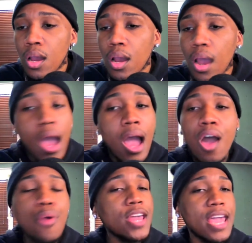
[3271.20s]

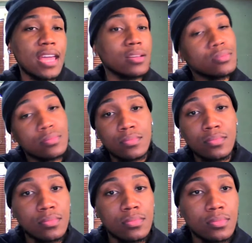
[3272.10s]
All that.
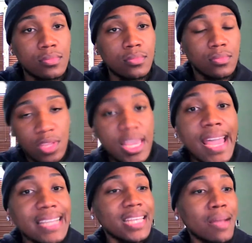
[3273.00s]

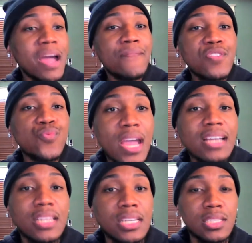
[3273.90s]
Yes, her mouth is
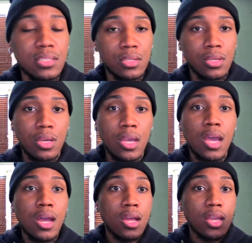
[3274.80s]
reckless.
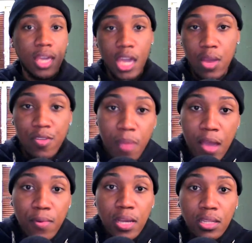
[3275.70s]
Karen's
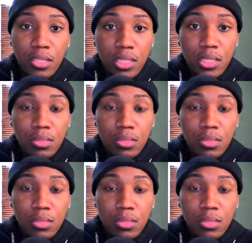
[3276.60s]
mouth reckless.